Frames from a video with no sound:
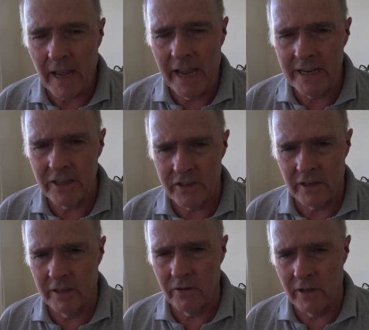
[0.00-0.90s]
and it's
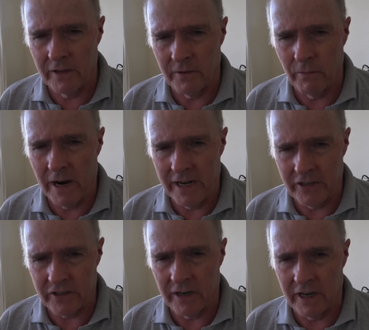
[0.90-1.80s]
a little on the weighty
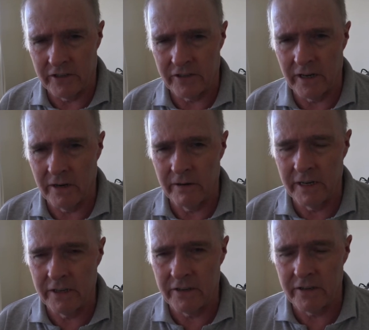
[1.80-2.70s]
side, so
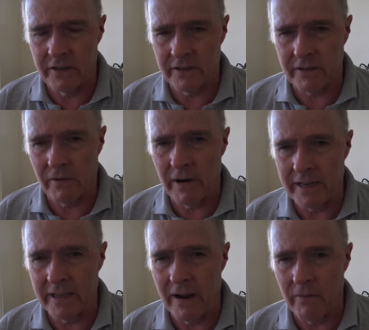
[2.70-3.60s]
it's not
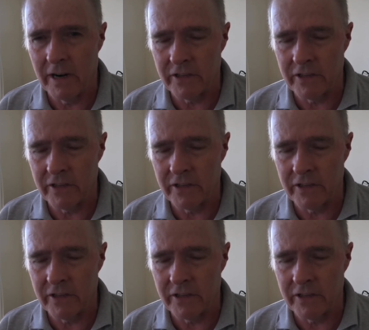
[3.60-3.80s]
great that way.